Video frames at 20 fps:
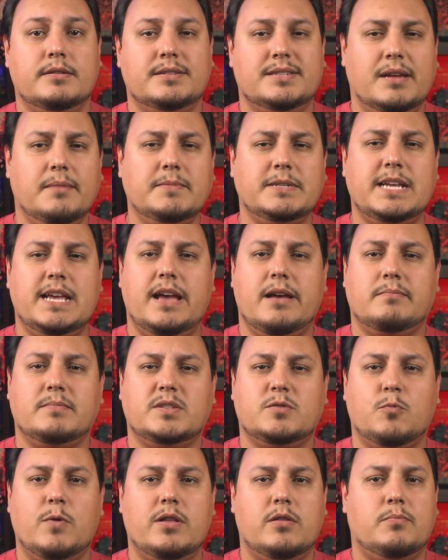Some
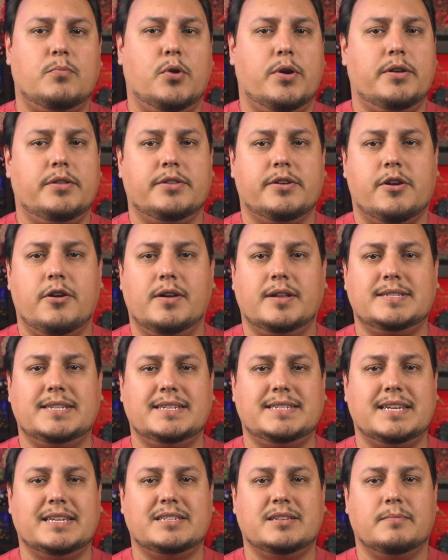DMs will boil the
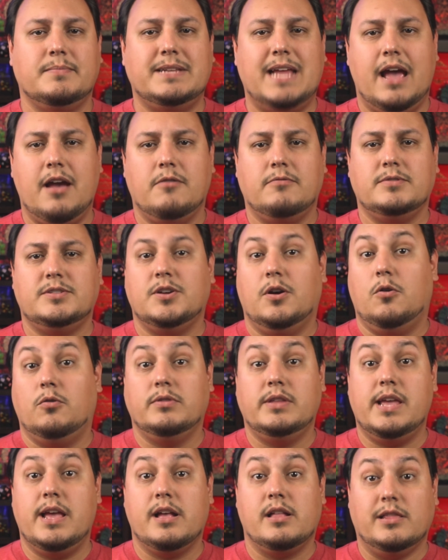currency system down to
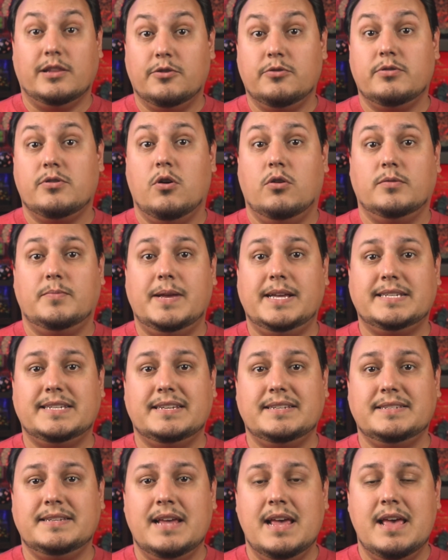only include gold
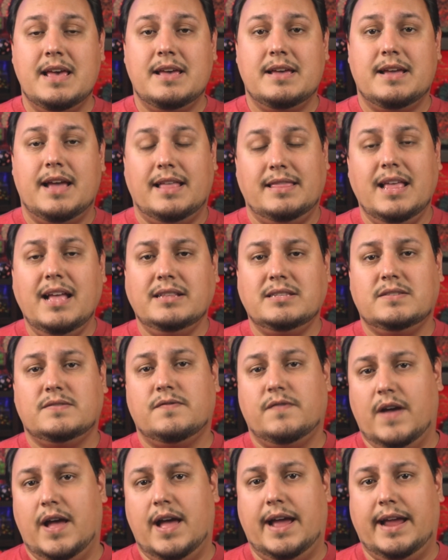pieces, and that's
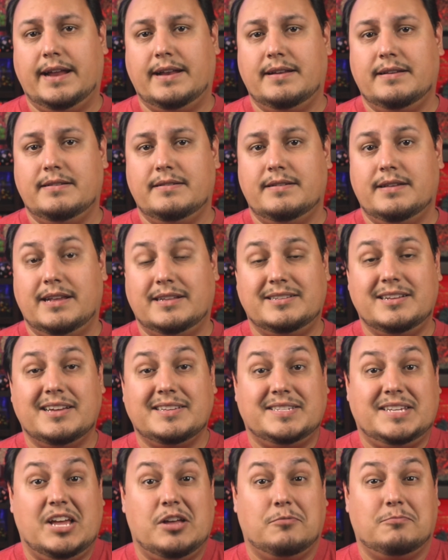fine. It
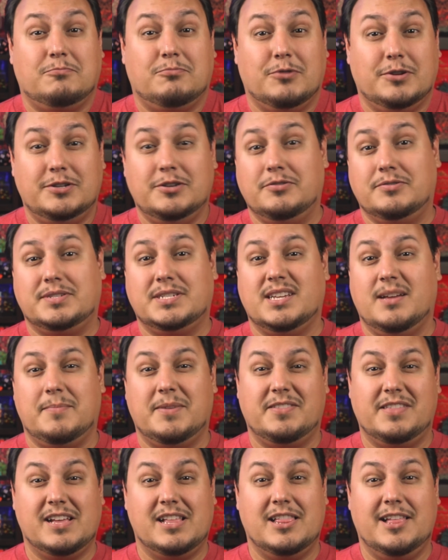does help reduce some
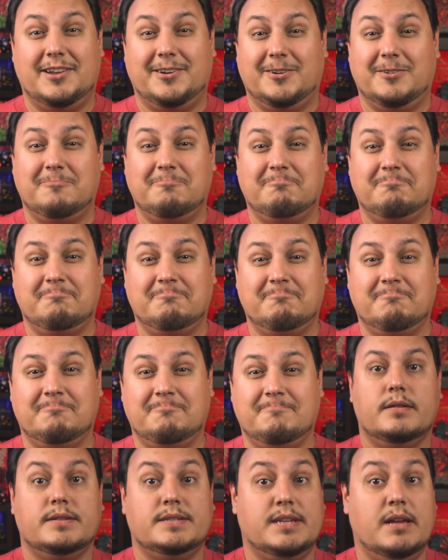of the clutter.
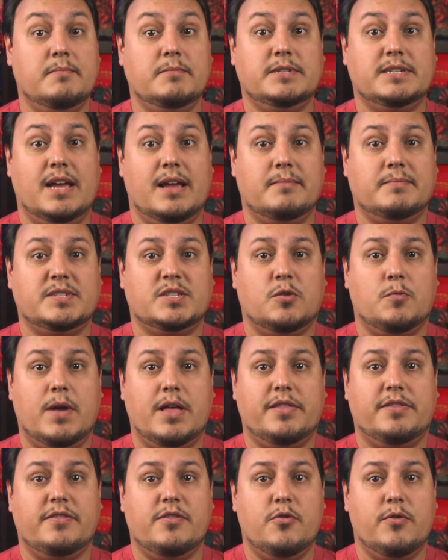Sometimes the
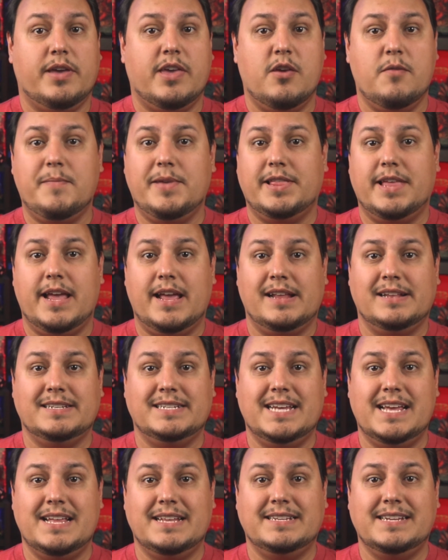wealth you accumulate in
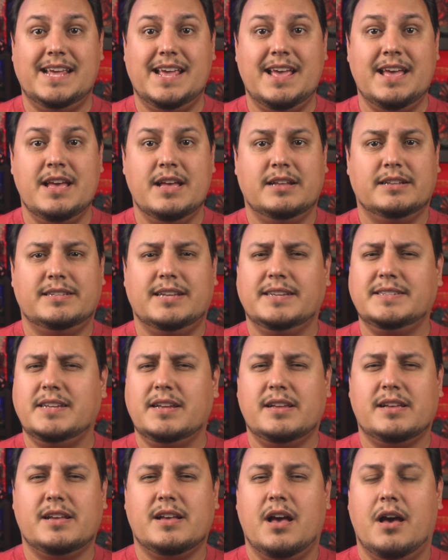D&D
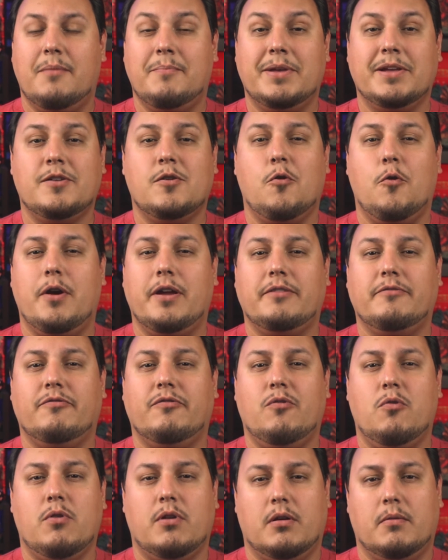doesn't come in coin
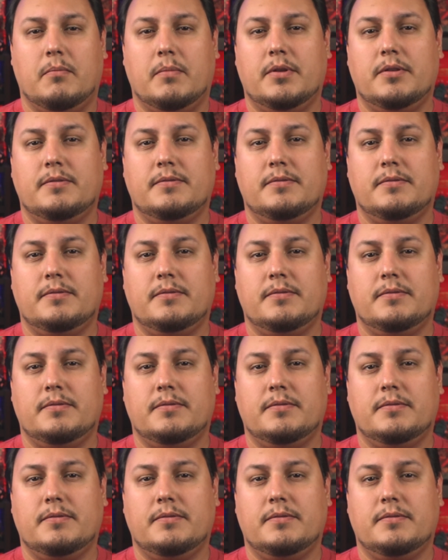form.